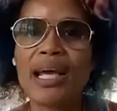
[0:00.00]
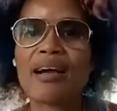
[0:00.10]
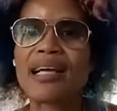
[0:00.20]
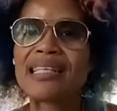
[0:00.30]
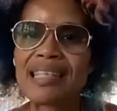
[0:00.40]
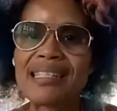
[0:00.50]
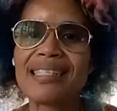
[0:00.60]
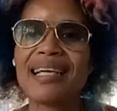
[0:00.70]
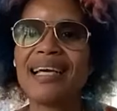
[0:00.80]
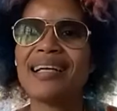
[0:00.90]
we are
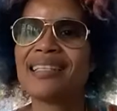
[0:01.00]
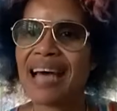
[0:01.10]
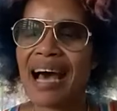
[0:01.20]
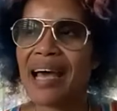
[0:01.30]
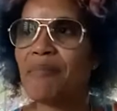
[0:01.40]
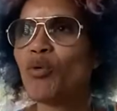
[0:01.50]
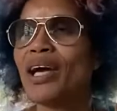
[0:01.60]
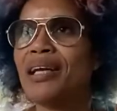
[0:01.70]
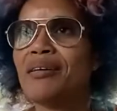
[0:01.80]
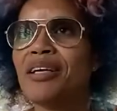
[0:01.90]
existing in a time
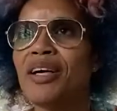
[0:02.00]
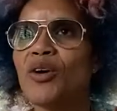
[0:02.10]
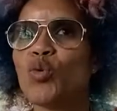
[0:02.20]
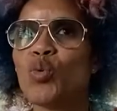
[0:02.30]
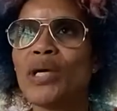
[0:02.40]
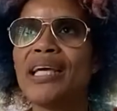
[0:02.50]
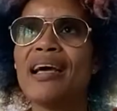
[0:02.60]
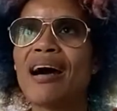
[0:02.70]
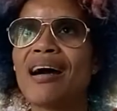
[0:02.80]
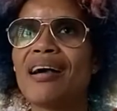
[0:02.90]
when
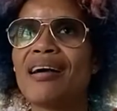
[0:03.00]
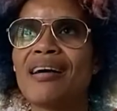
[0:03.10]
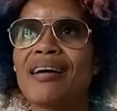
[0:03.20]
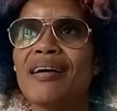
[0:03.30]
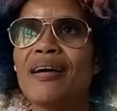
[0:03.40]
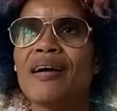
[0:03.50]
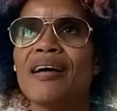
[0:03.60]
we are,